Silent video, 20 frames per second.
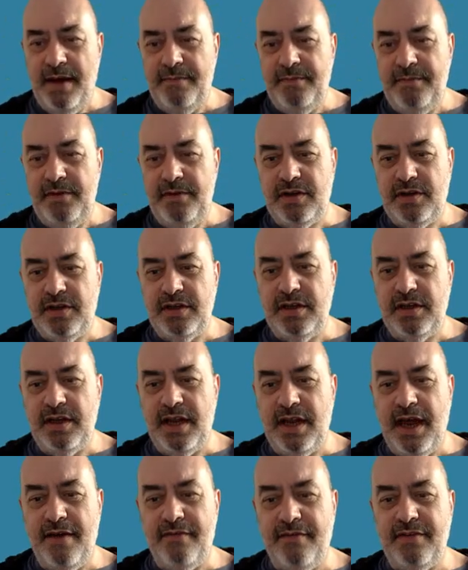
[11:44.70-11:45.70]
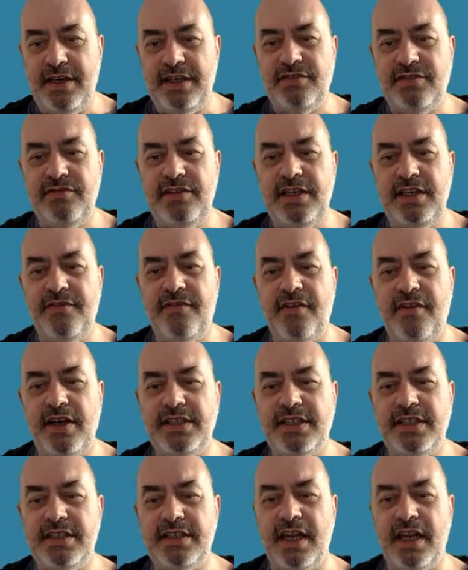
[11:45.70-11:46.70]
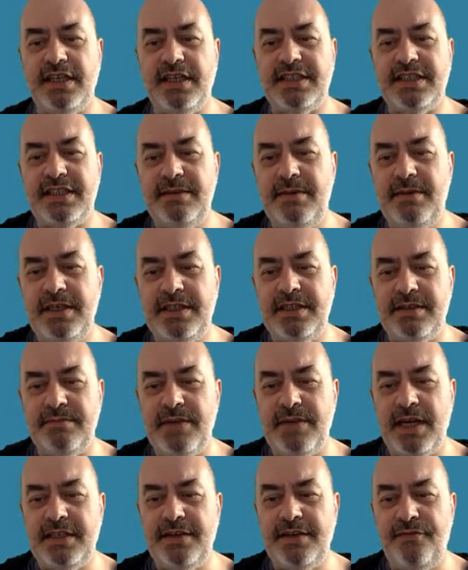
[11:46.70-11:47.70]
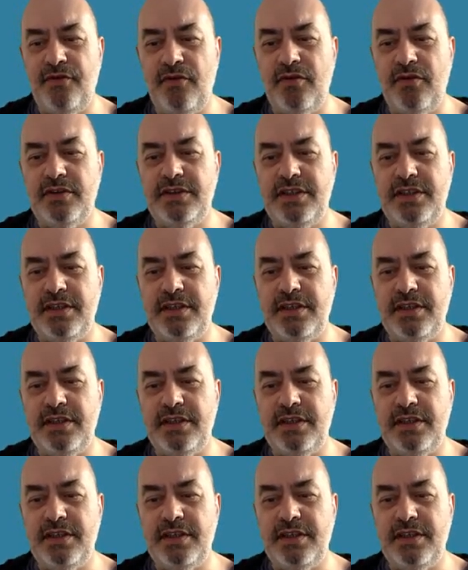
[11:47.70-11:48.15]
You can have literary devices like similes and metaphors.